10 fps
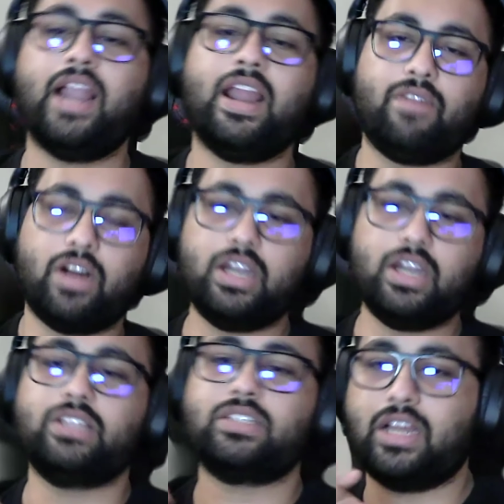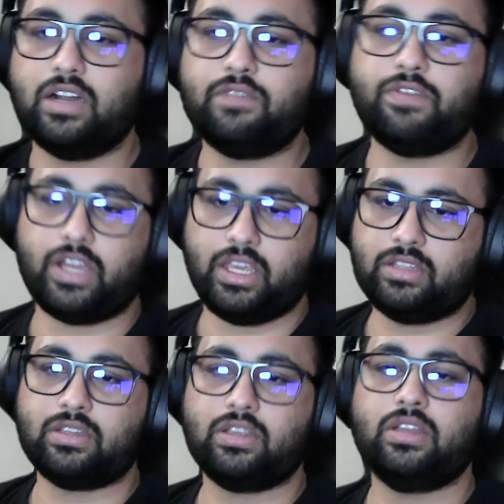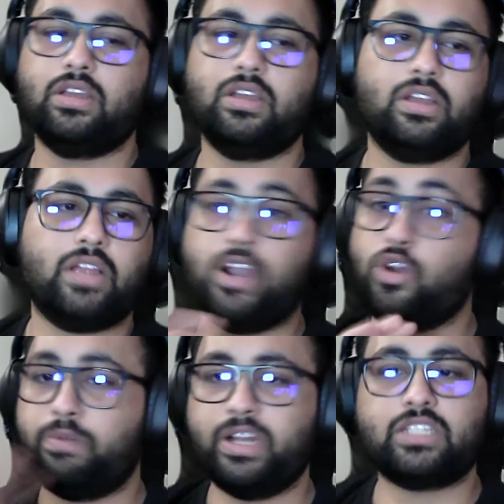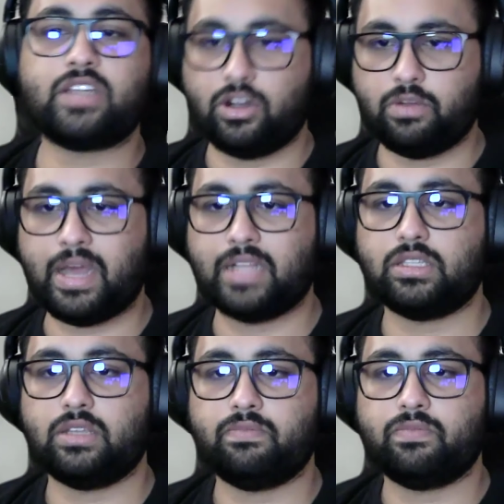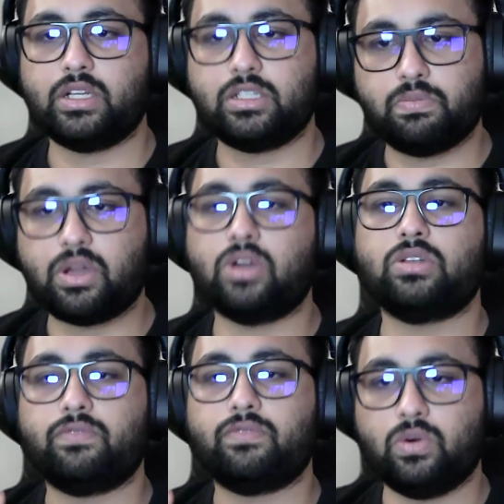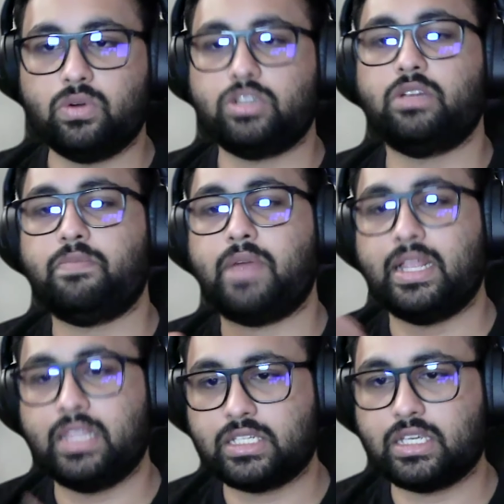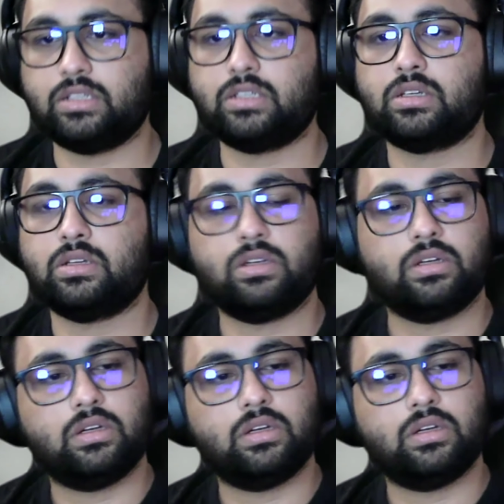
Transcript: and I've heard is alert fatigues, and nobody's trying to patch them. It's because of the ownership and the skills.